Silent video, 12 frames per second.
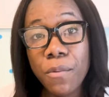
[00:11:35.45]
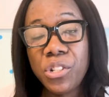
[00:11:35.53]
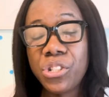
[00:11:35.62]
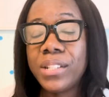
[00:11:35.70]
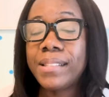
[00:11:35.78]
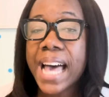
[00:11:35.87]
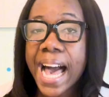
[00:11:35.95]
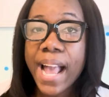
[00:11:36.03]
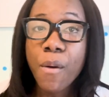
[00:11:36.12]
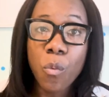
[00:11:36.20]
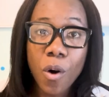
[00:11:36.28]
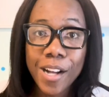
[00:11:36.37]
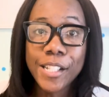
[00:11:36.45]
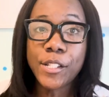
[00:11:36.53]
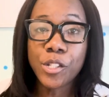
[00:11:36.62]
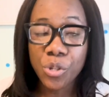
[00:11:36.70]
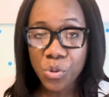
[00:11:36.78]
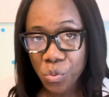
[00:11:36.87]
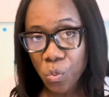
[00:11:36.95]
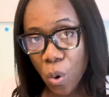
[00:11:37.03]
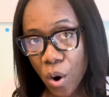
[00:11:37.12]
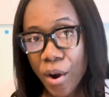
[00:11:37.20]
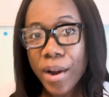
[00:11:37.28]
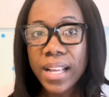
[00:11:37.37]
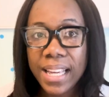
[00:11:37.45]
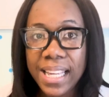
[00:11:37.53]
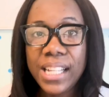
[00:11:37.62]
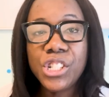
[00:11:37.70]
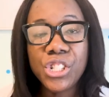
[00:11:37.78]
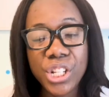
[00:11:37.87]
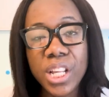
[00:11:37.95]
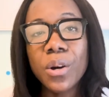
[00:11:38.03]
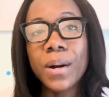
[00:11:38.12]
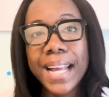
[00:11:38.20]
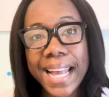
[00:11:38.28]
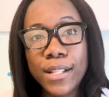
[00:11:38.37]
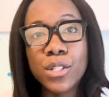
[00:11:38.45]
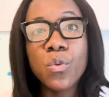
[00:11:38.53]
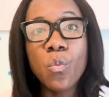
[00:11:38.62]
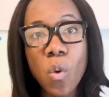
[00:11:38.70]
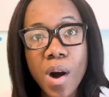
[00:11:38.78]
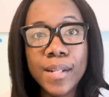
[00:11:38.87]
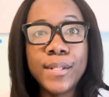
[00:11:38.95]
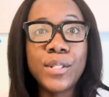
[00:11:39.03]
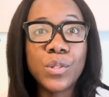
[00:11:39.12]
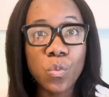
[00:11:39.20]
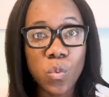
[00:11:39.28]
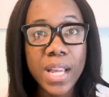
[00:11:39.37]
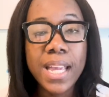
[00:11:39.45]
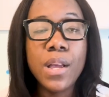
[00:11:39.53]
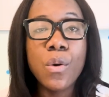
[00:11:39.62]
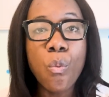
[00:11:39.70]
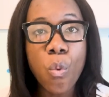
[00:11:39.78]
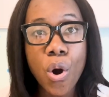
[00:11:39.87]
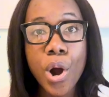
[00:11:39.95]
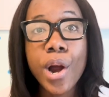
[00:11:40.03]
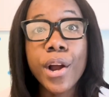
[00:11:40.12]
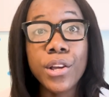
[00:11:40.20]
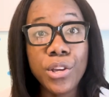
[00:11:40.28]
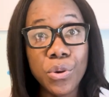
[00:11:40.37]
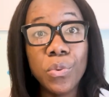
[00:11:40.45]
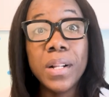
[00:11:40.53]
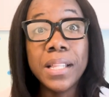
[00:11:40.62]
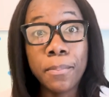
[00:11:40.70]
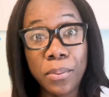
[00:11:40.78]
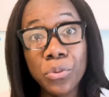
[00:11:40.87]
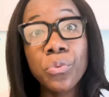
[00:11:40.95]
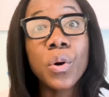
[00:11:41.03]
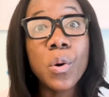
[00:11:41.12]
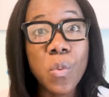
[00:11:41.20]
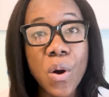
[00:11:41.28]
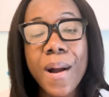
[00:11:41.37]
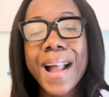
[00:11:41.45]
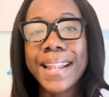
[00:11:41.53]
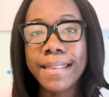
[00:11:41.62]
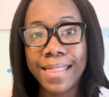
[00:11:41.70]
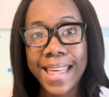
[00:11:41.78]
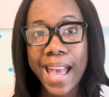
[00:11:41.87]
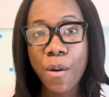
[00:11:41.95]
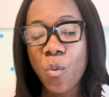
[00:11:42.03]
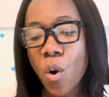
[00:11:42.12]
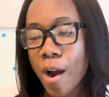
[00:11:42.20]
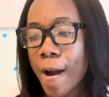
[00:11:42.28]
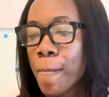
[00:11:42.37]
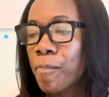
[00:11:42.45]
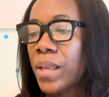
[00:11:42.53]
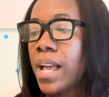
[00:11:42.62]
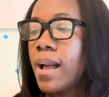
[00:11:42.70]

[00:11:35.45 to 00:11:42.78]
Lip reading: which is I was, you were, he, she, or it was, we were, you in the plural were, and they were,